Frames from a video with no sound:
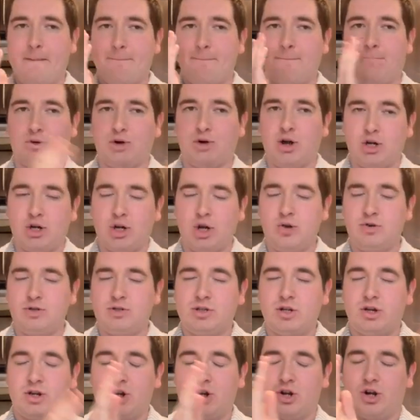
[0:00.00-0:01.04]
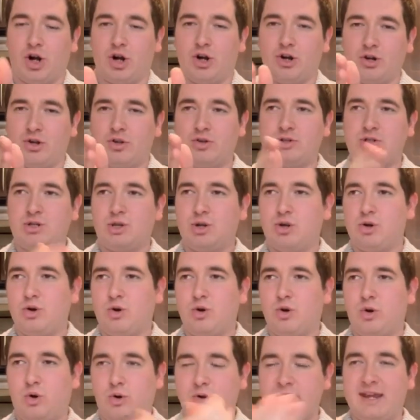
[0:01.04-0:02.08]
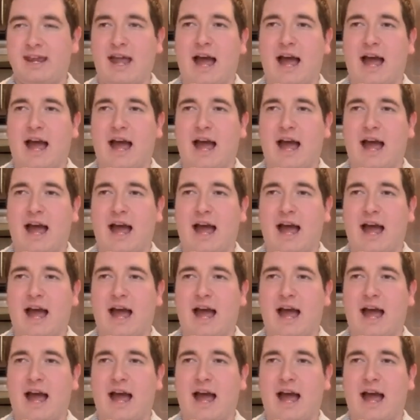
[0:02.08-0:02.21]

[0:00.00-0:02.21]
Broncos, Cardinals, who do you